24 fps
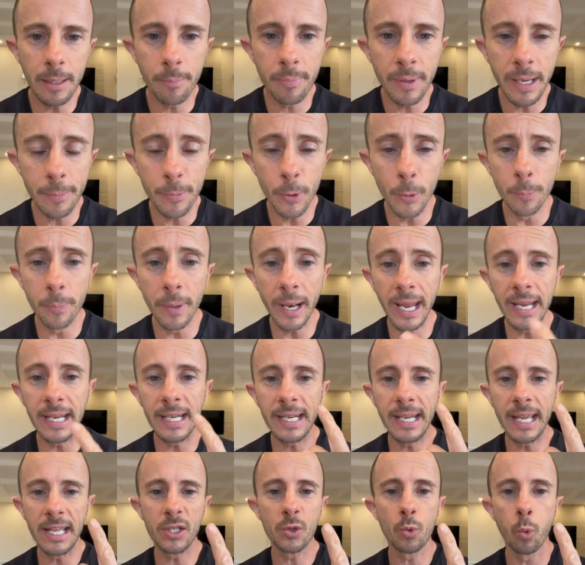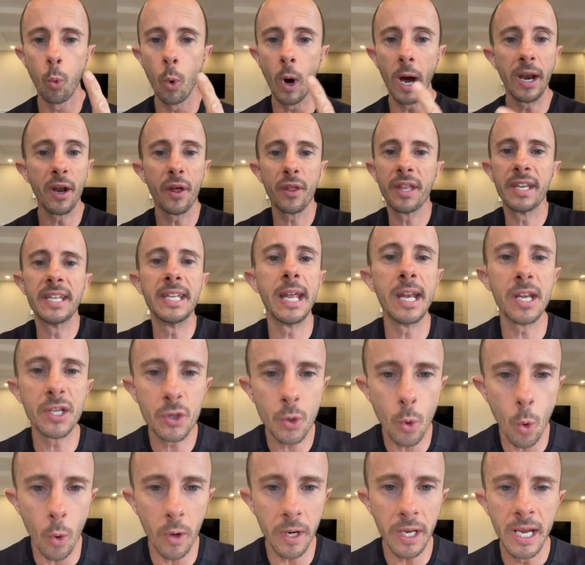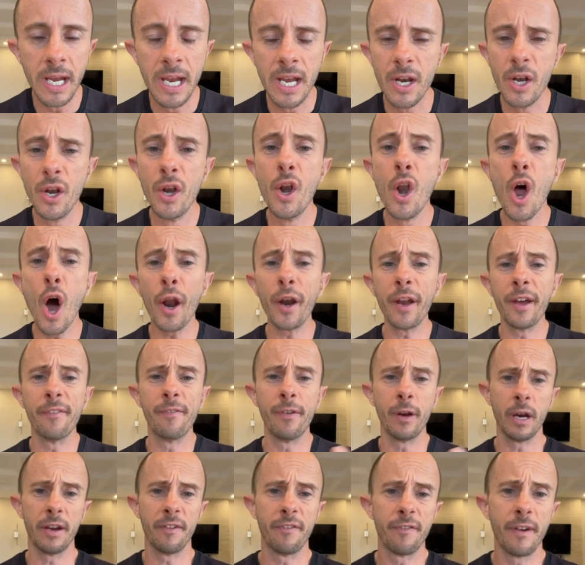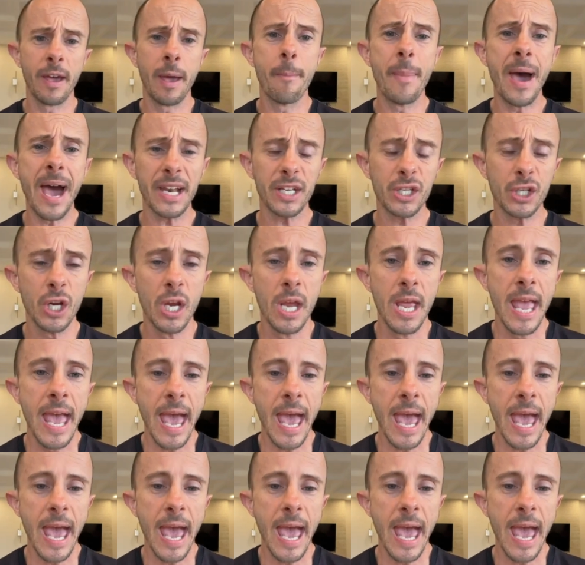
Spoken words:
people playing against one on the tennis court. Not a very fair match.